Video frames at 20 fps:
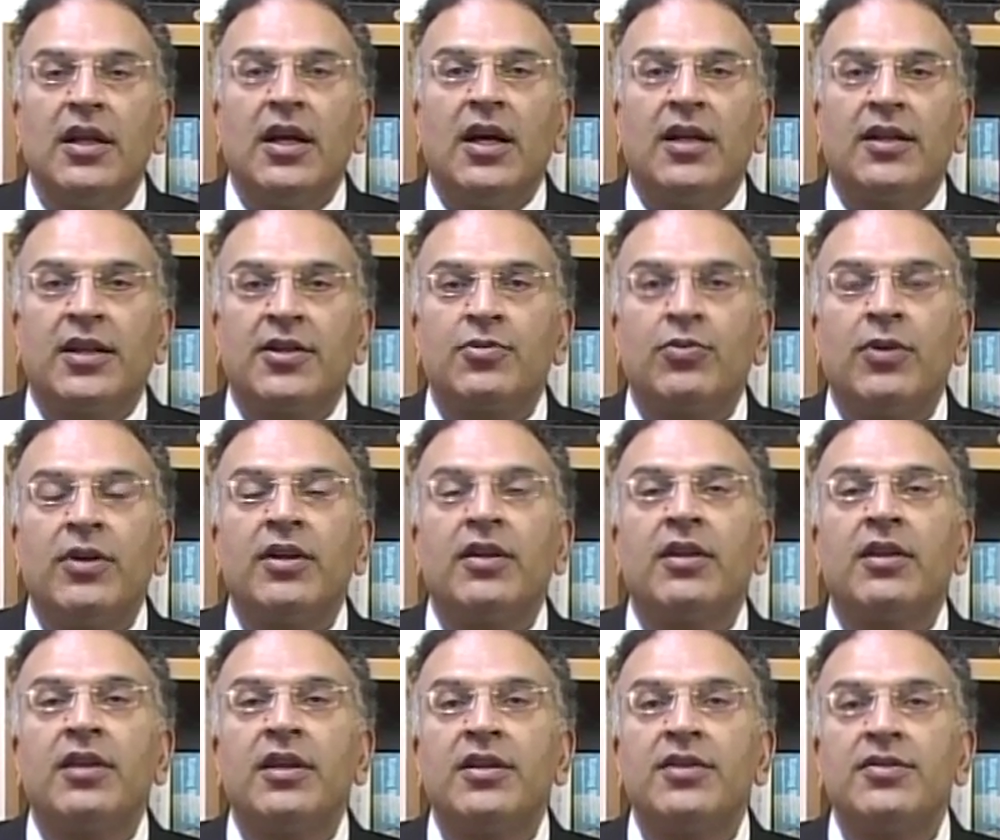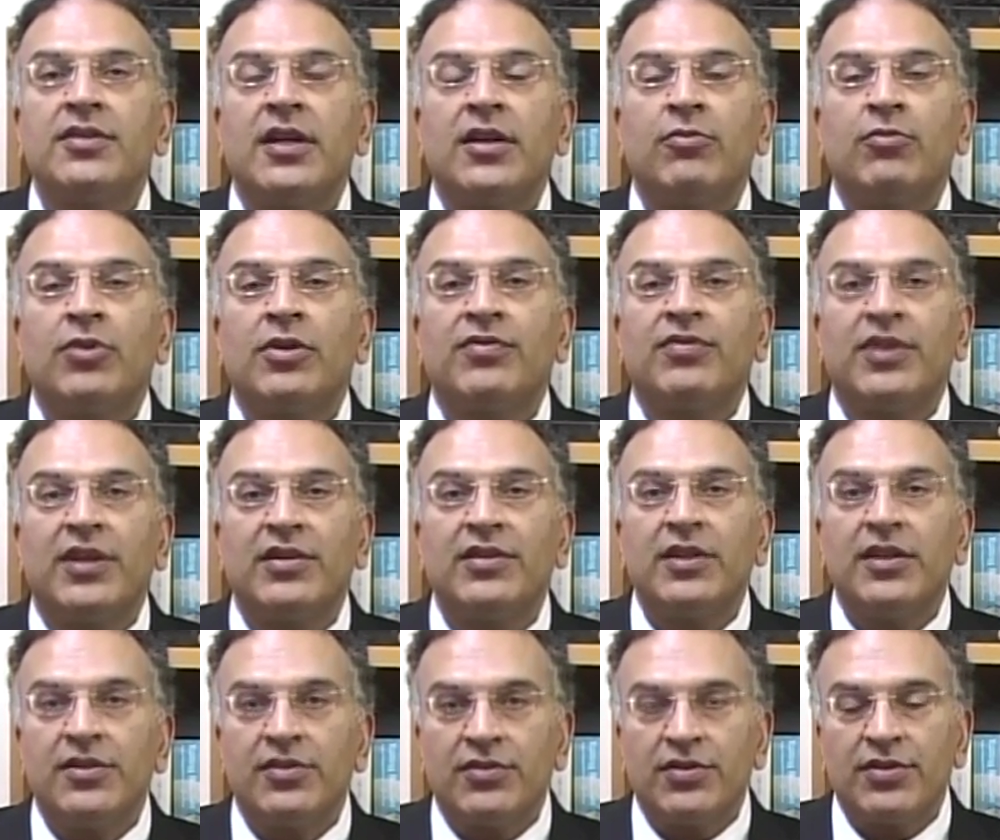And that's one of the things that we're
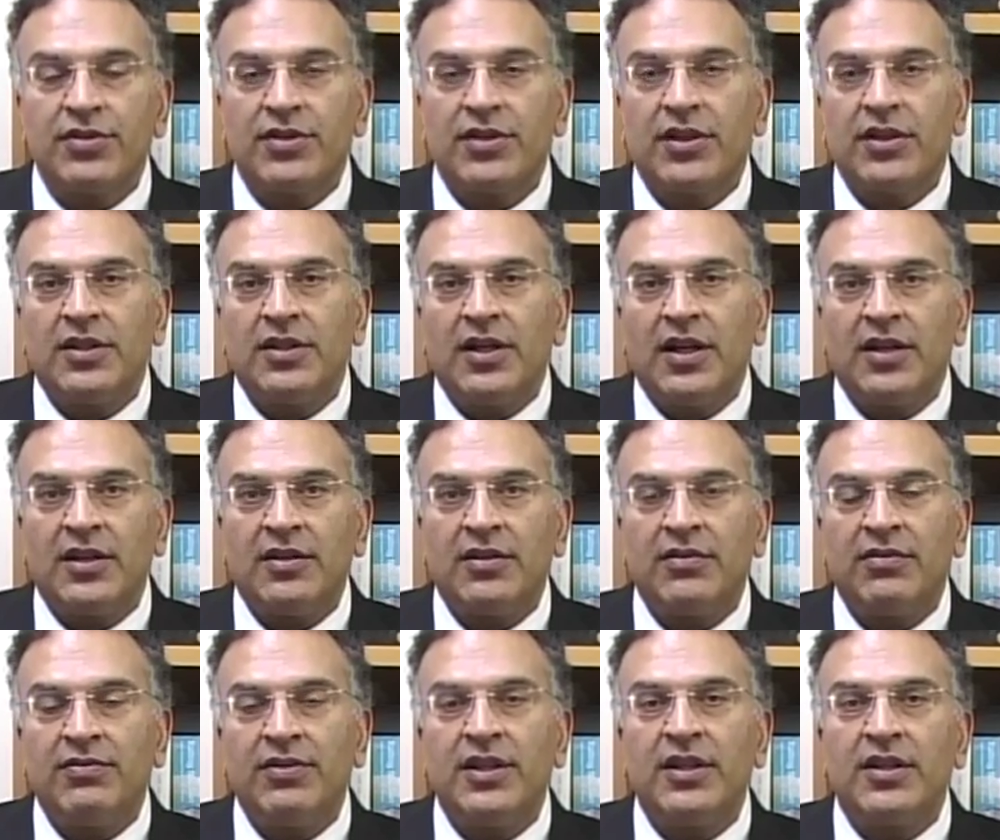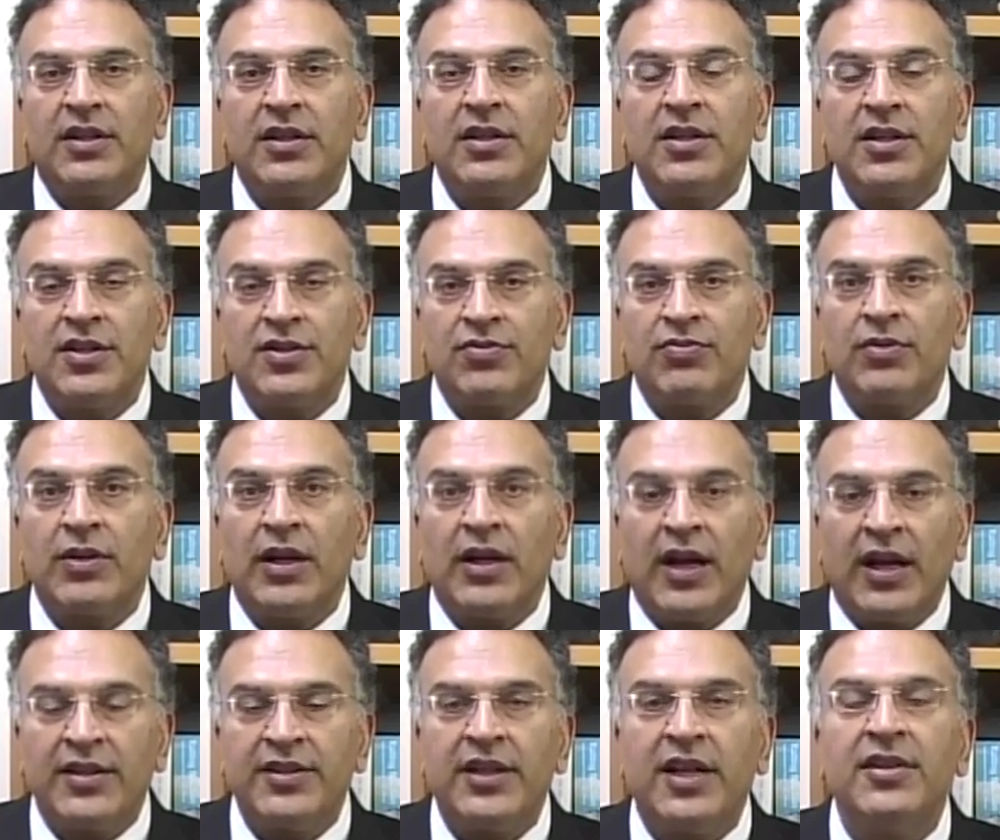very interested at Aveta, is
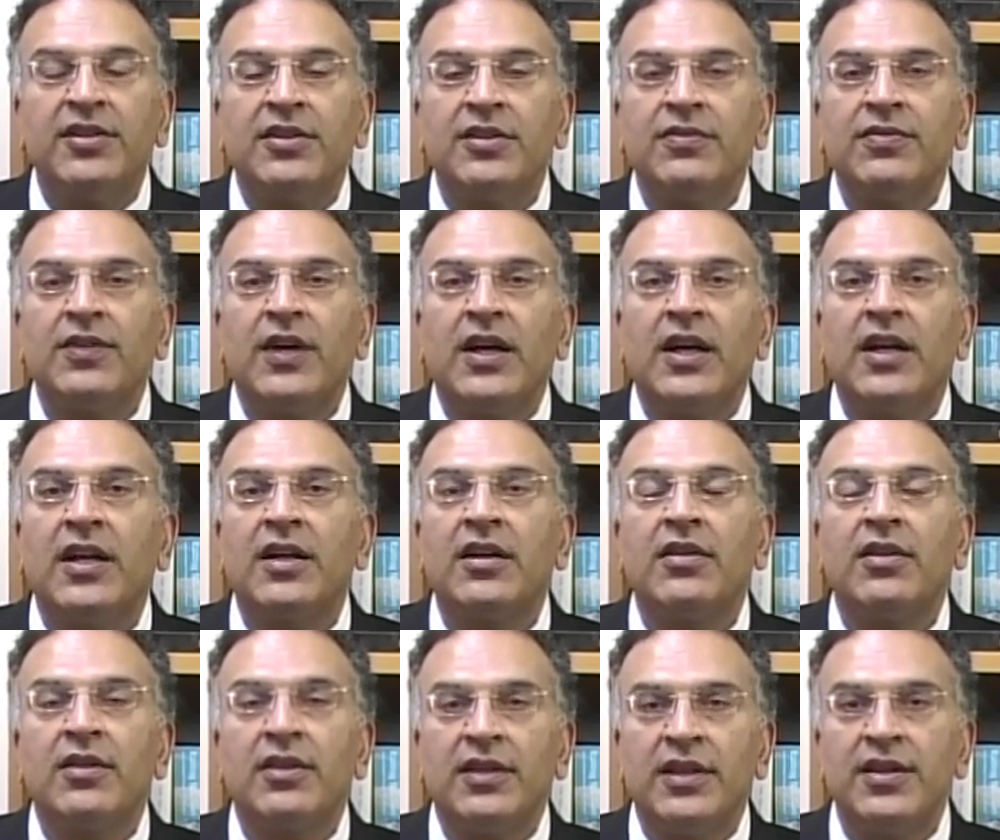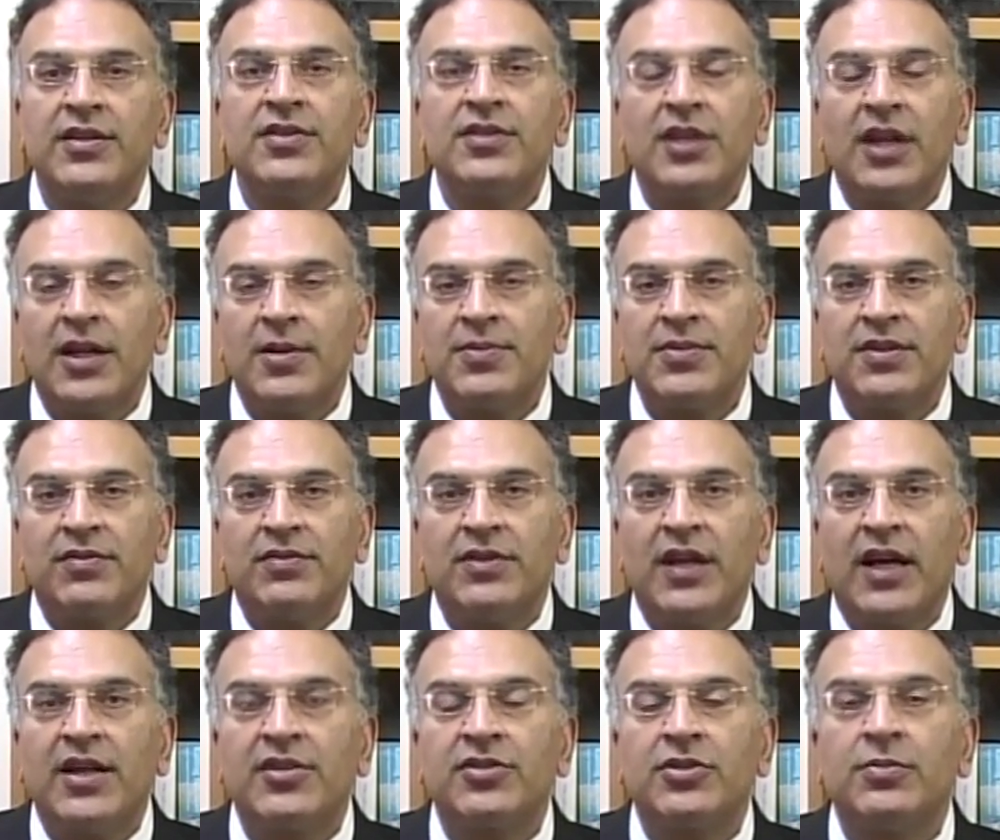identifying these types of
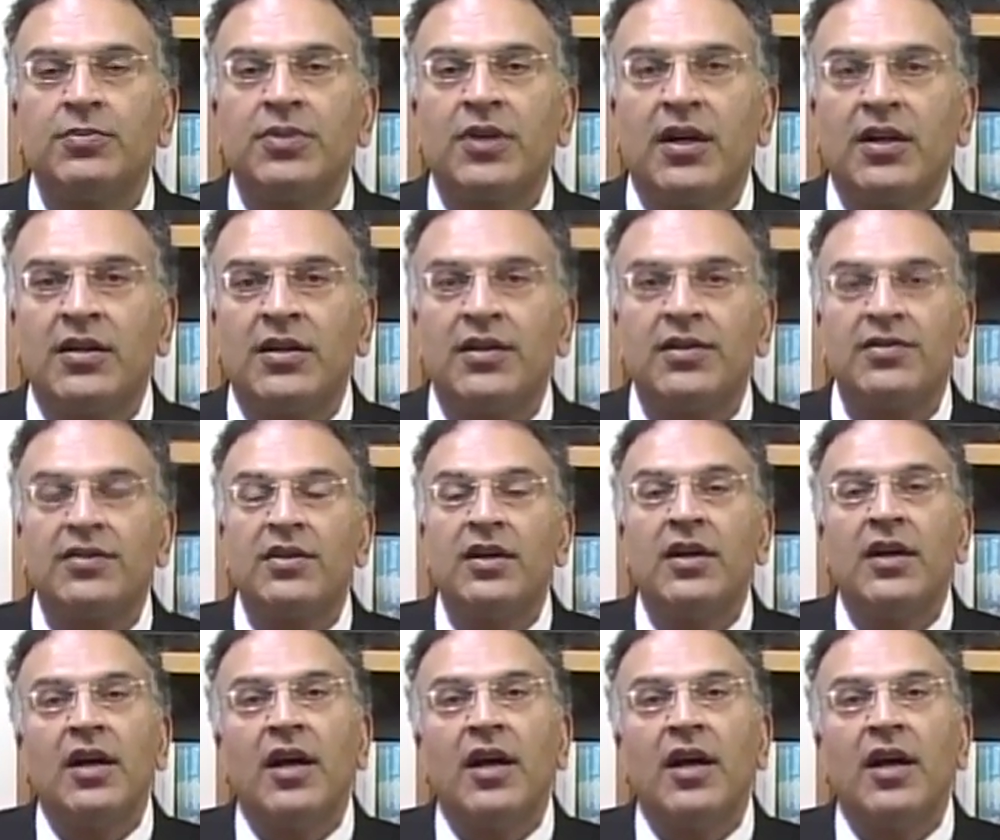natural products,